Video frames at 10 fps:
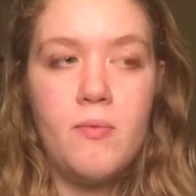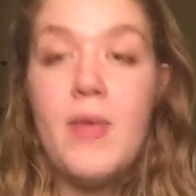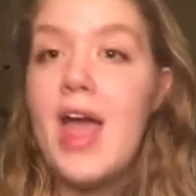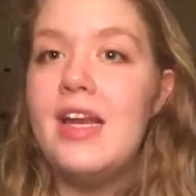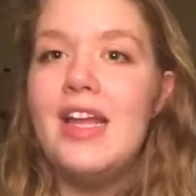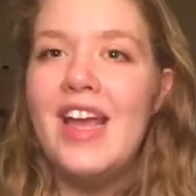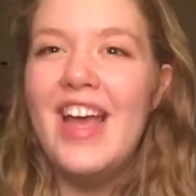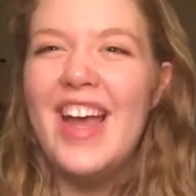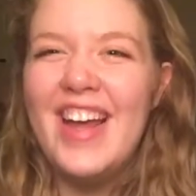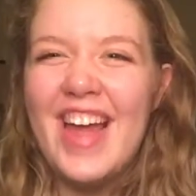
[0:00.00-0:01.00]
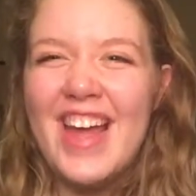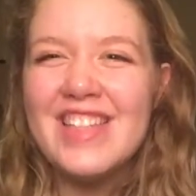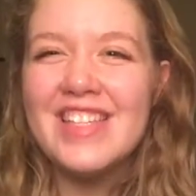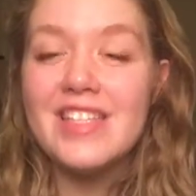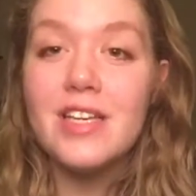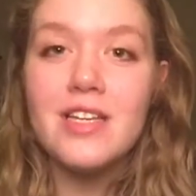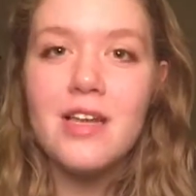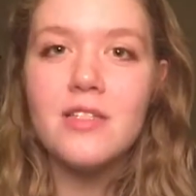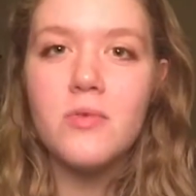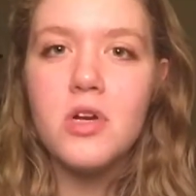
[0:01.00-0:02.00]
petty, I guess is a
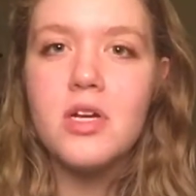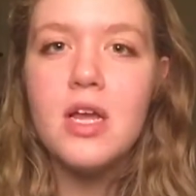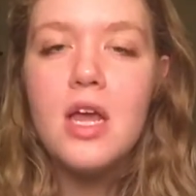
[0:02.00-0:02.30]
nice word,